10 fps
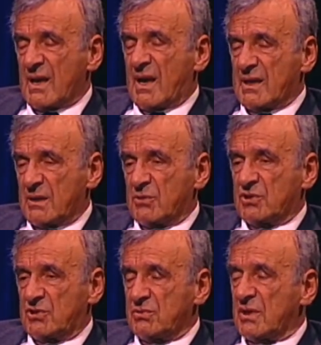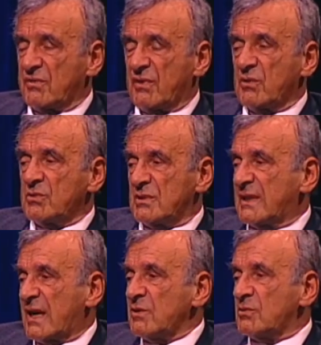I am not sure I found, there
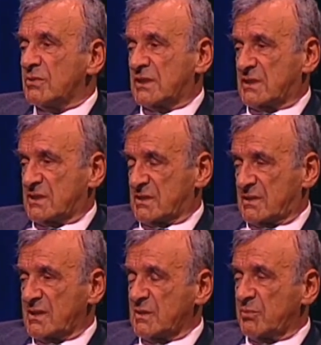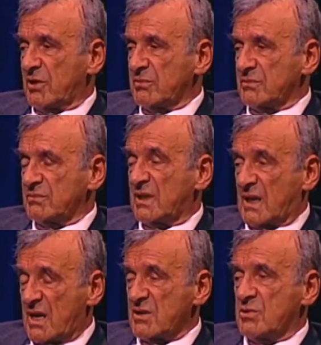are no words. That's the problem. There
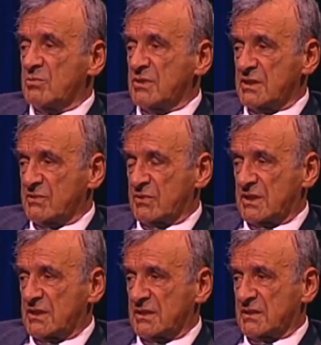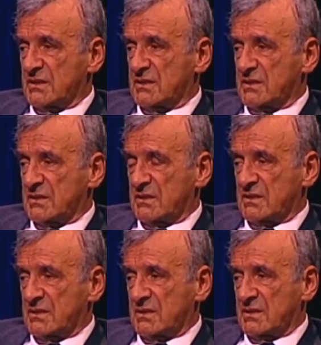are no words for
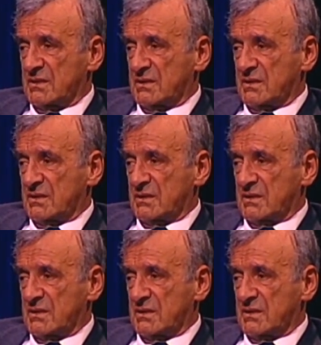that.